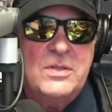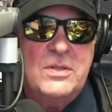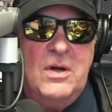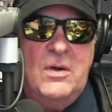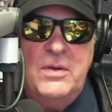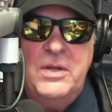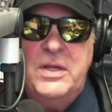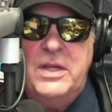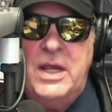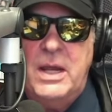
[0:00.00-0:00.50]
You know,
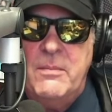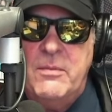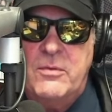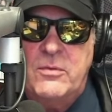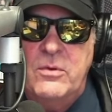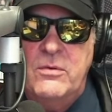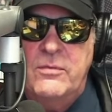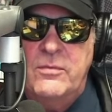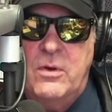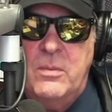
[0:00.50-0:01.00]
he came
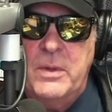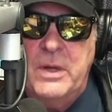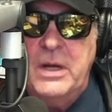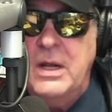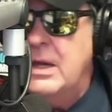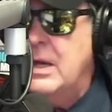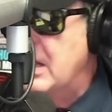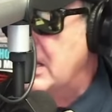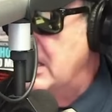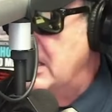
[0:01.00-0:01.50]
through for me.
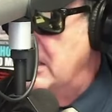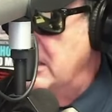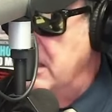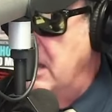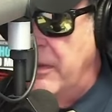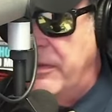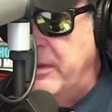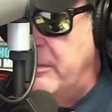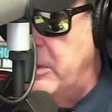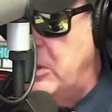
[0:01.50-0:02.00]

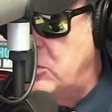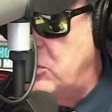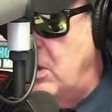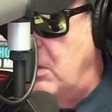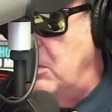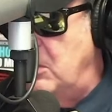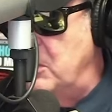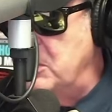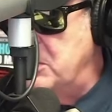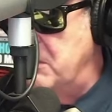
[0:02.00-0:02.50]
Nothing But Trouble is